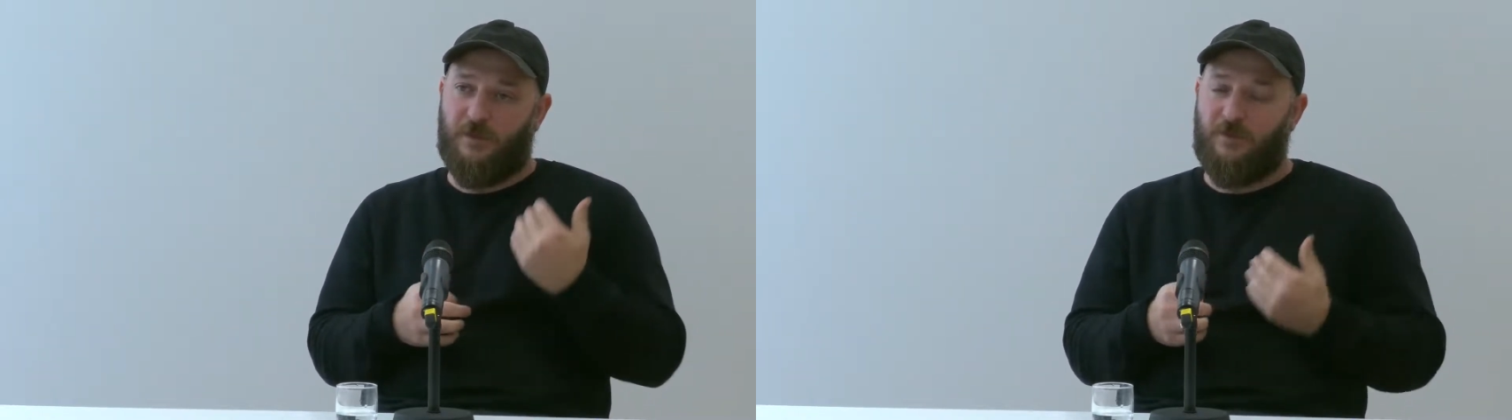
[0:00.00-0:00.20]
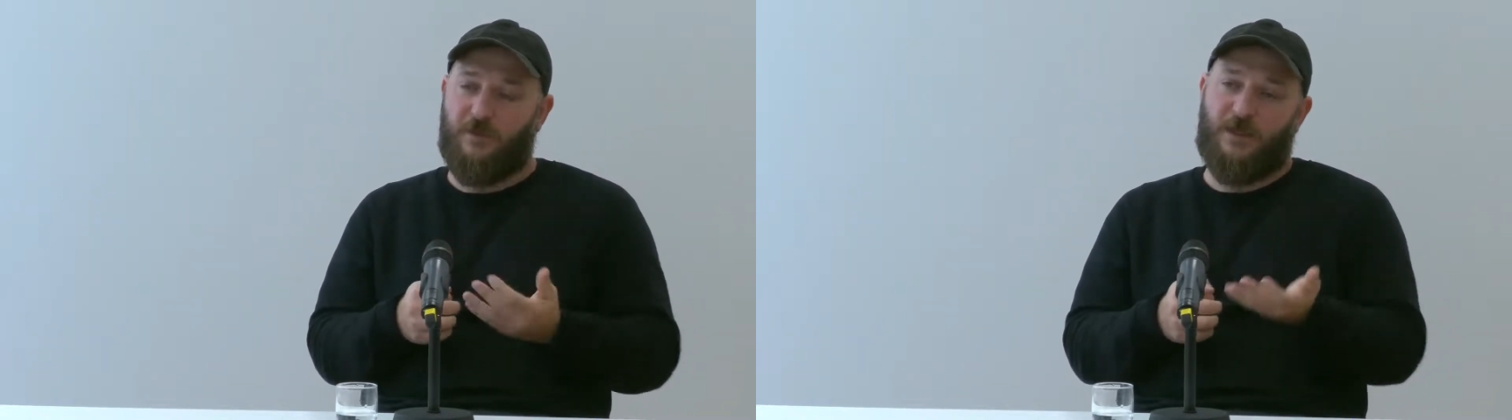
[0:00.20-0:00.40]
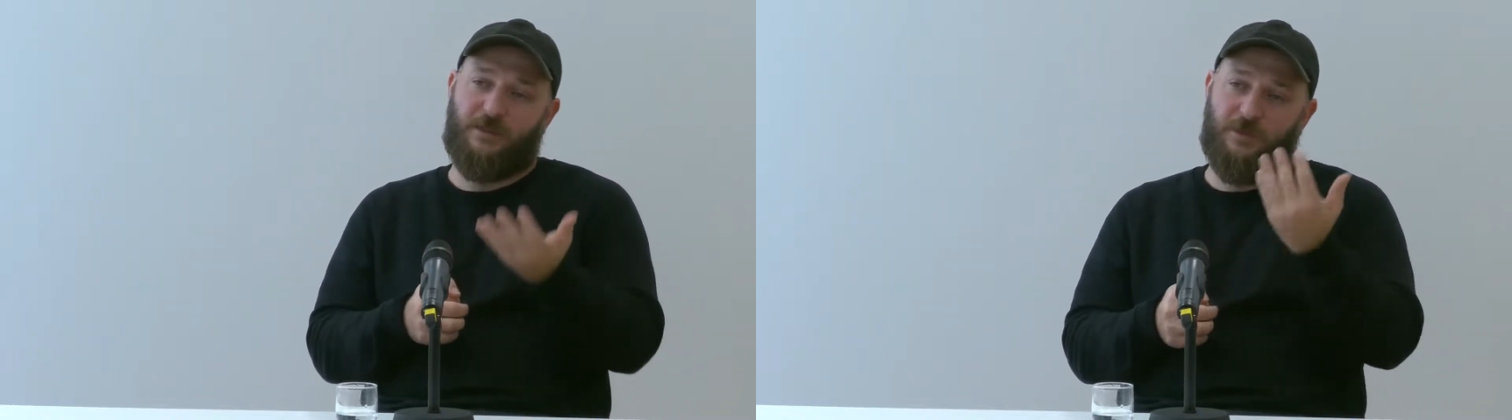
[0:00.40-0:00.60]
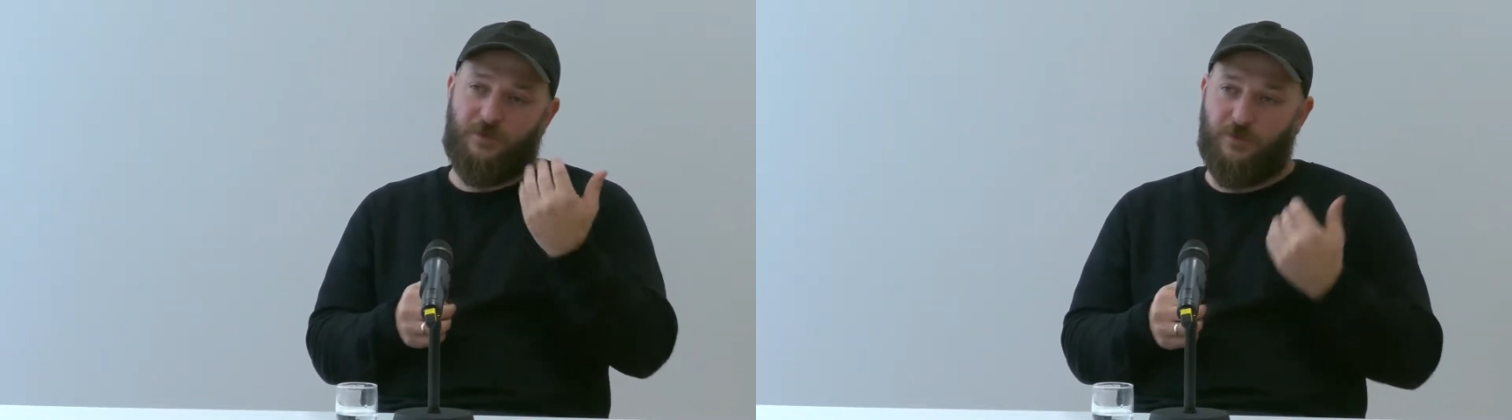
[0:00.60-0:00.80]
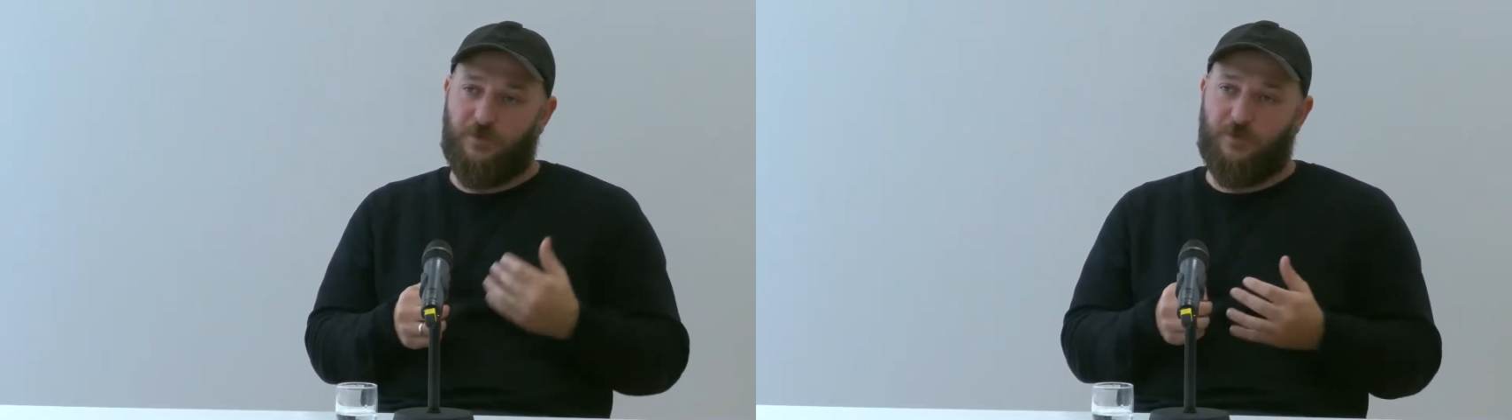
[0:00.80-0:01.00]
connected
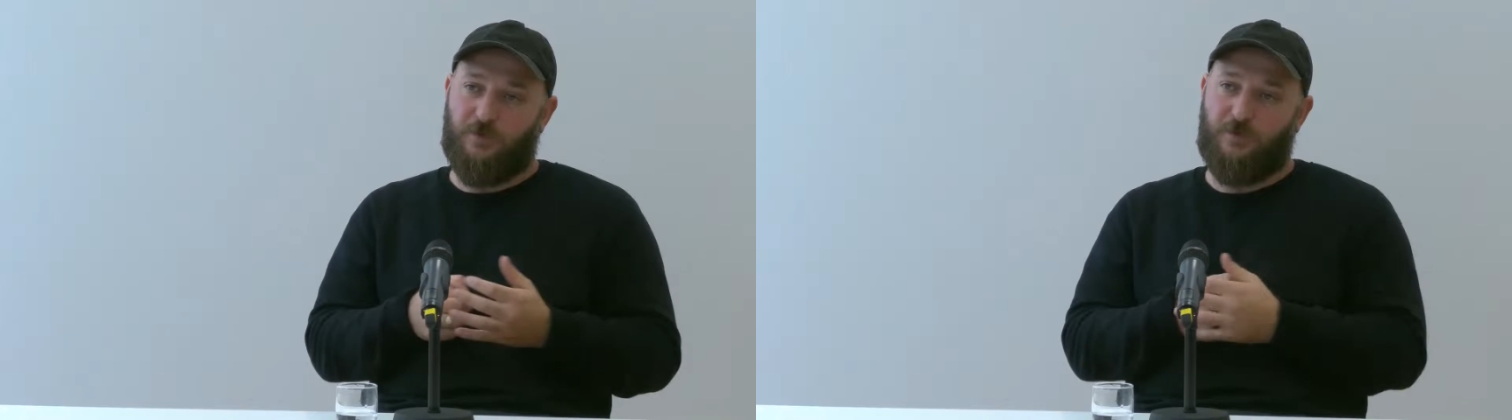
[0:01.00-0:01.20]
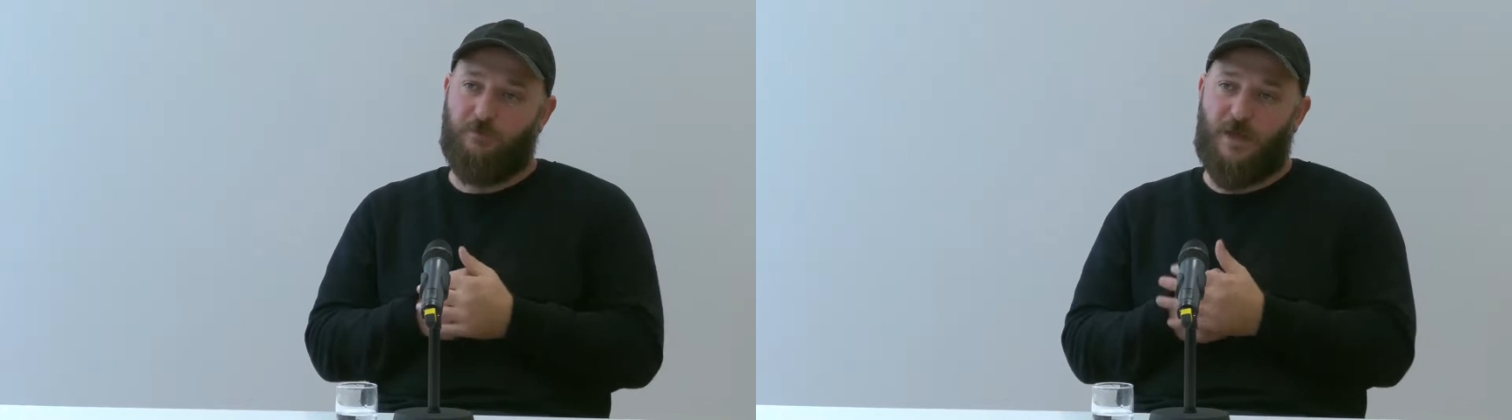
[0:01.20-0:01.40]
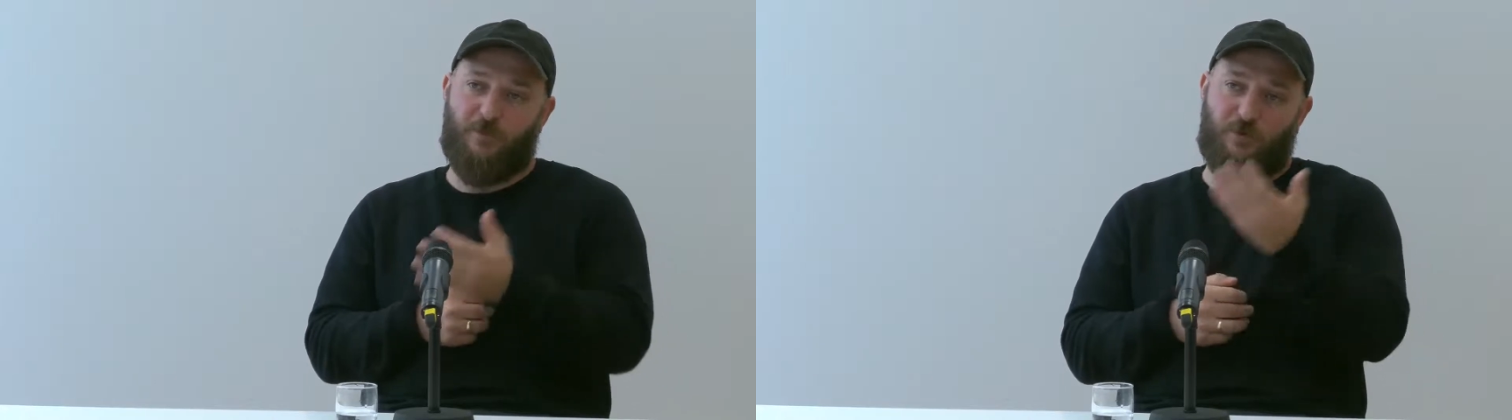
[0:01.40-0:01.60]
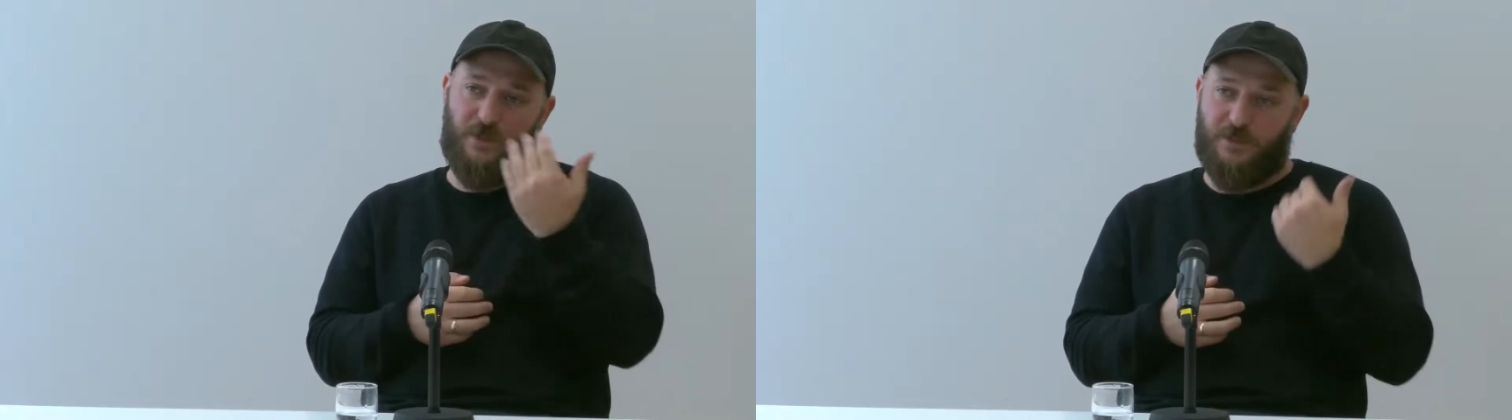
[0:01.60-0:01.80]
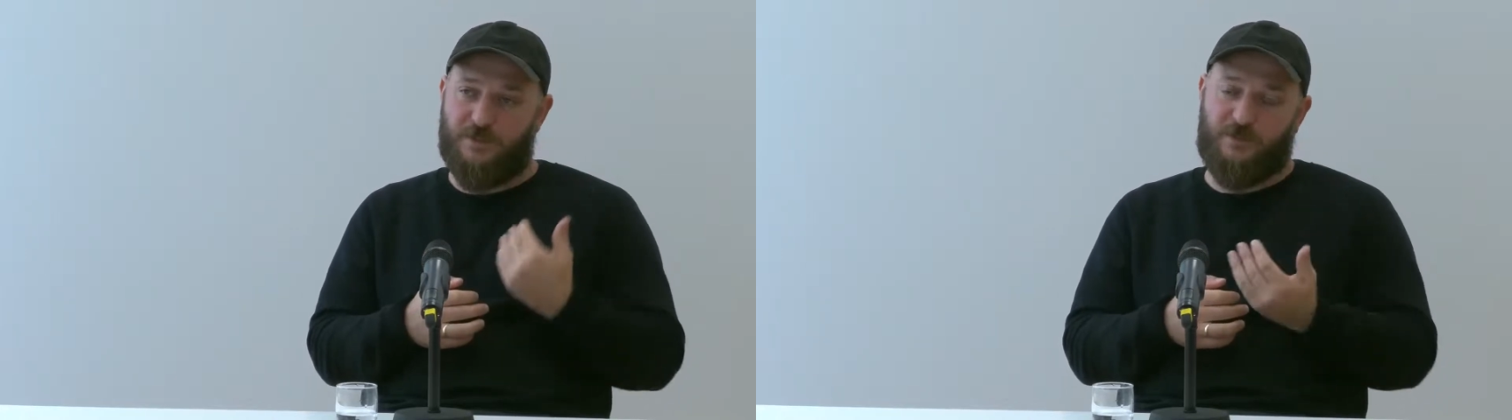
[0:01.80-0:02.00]
to the
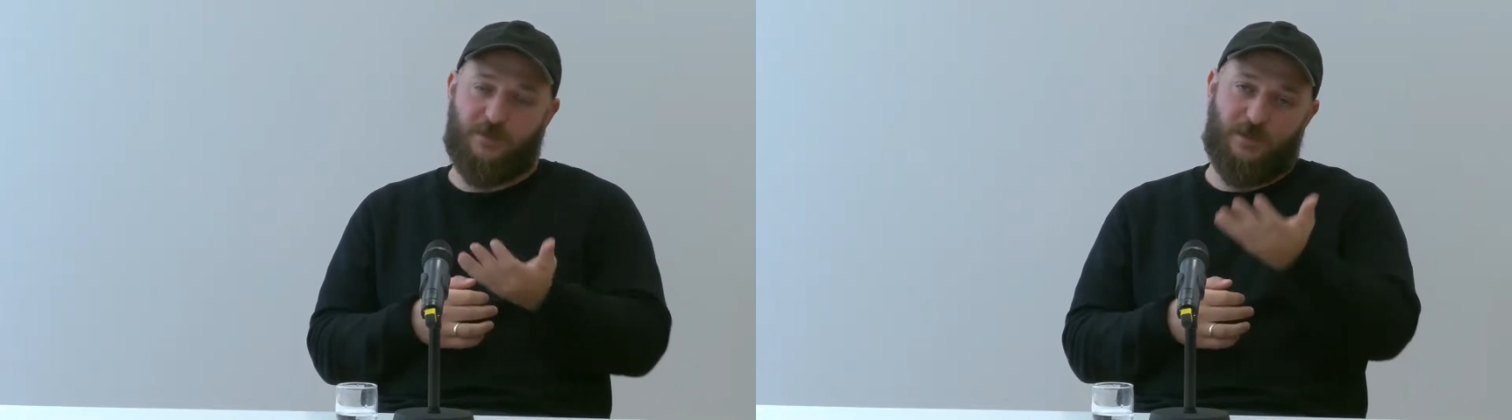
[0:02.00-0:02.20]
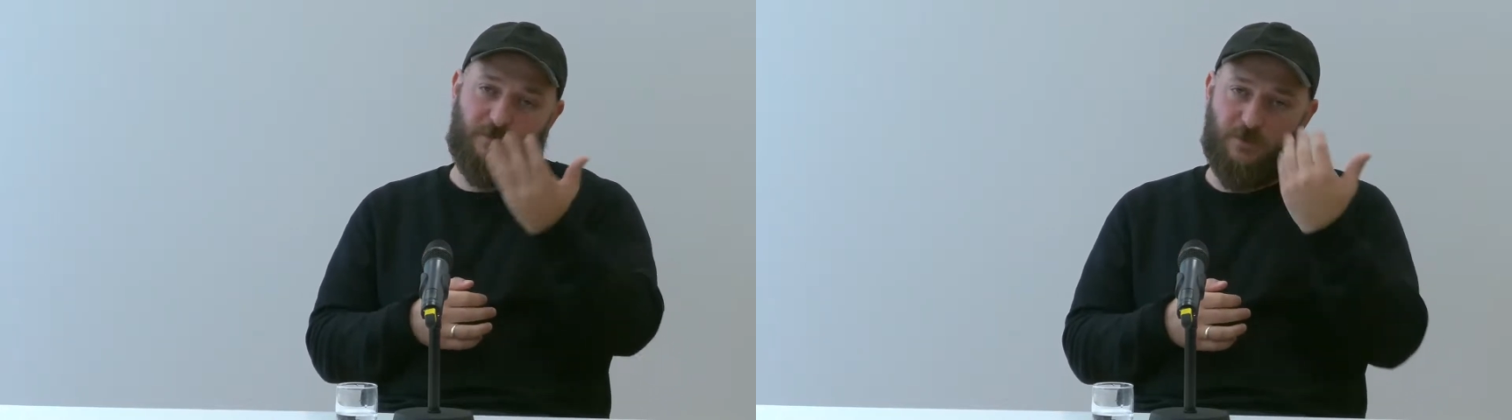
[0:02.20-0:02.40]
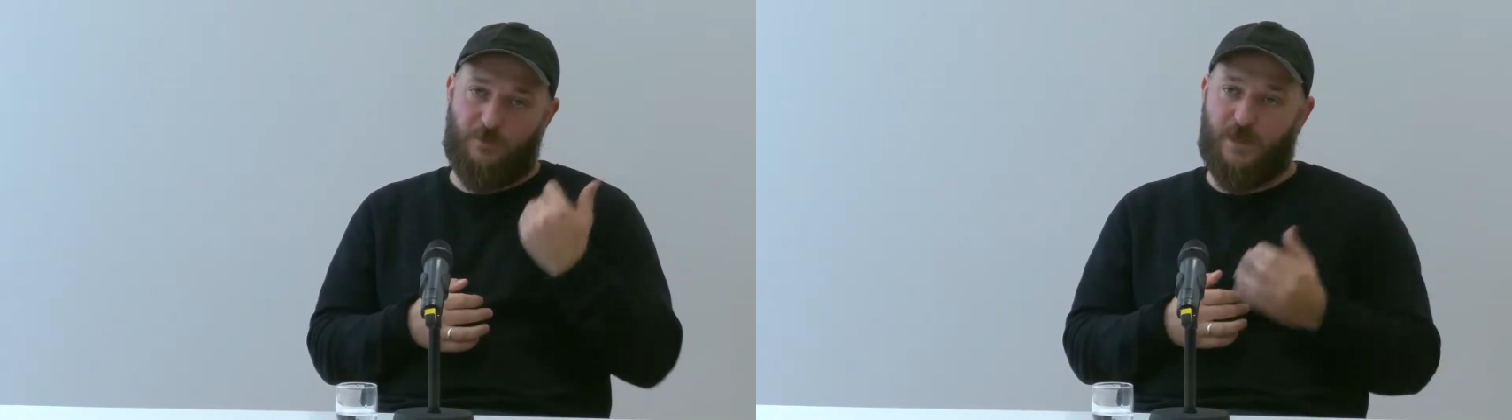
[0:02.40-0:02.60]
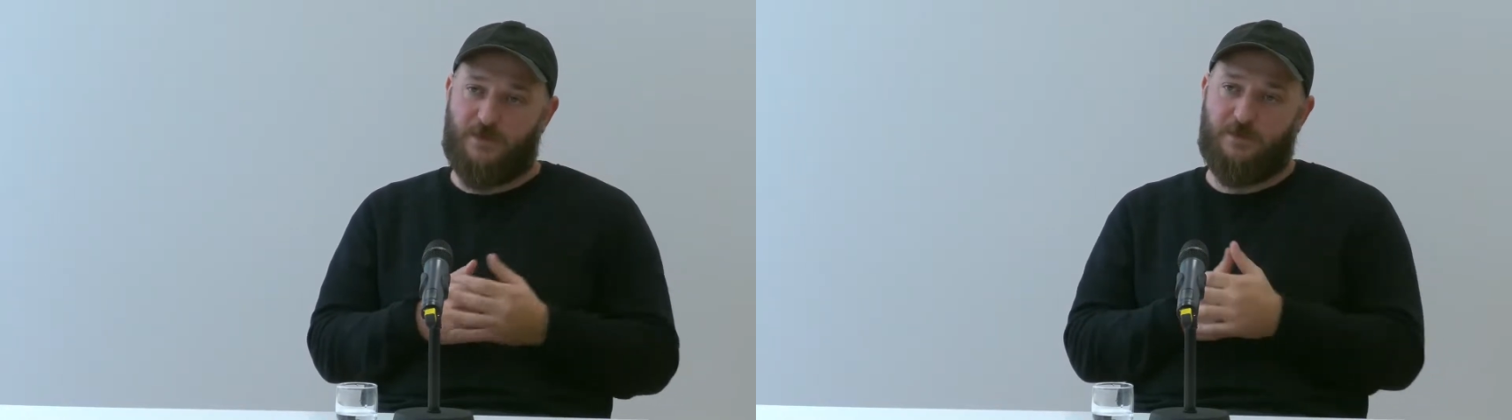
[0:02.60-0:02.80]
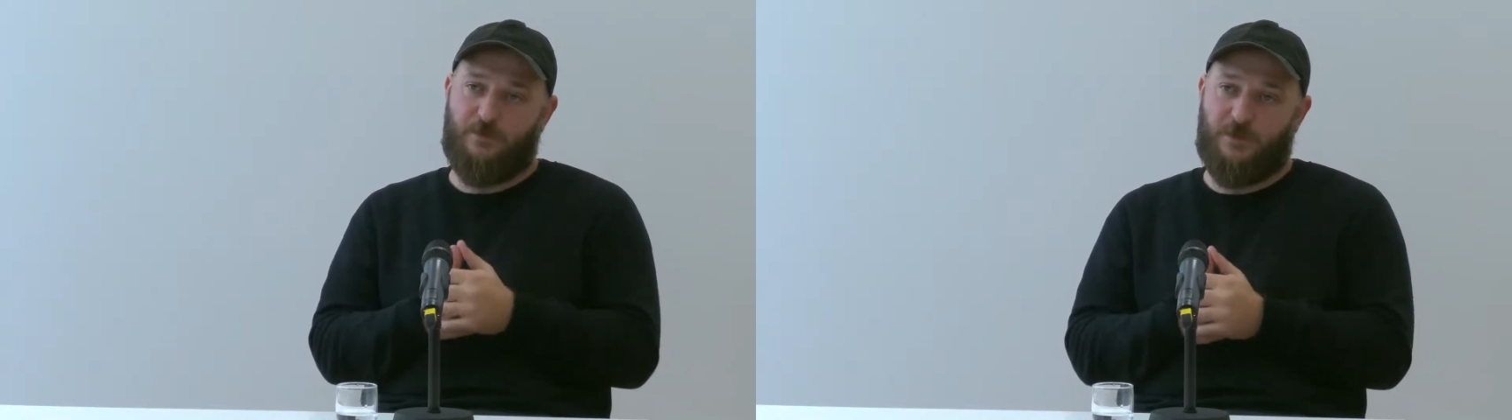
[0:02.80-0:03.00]
memories and like to the
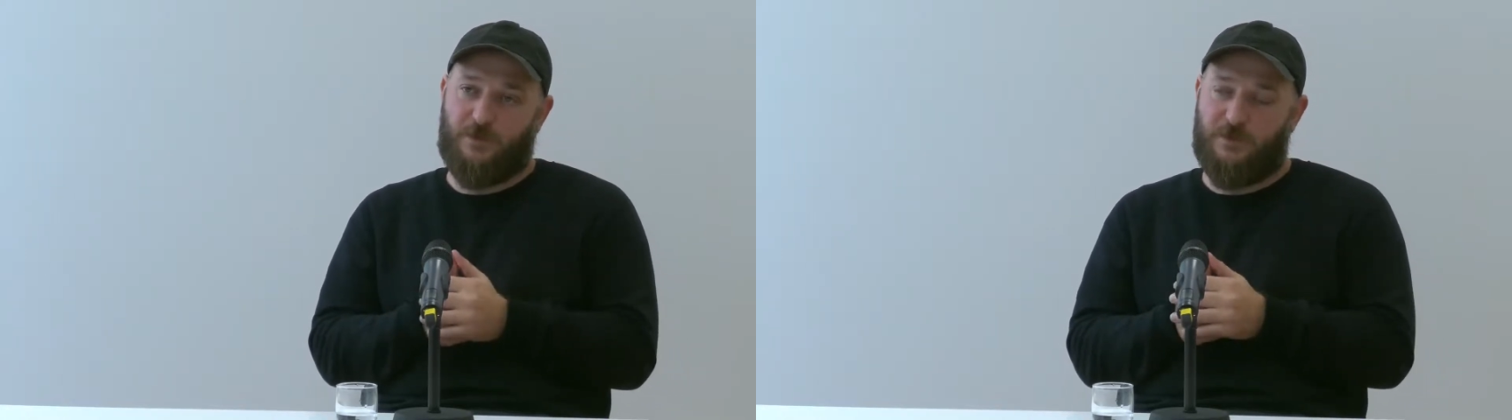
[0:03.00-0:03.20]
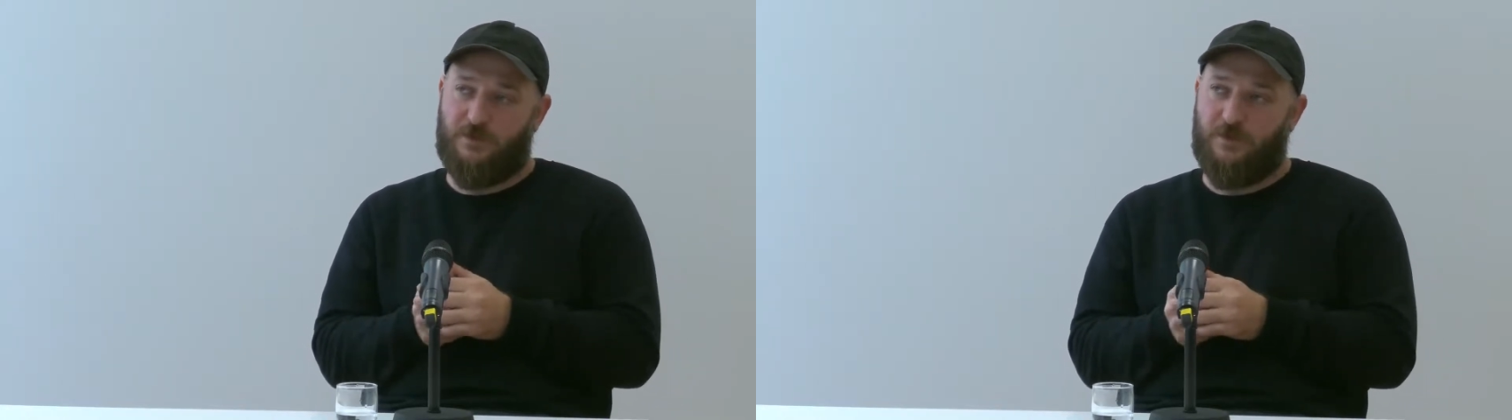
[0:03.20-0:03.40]
past, which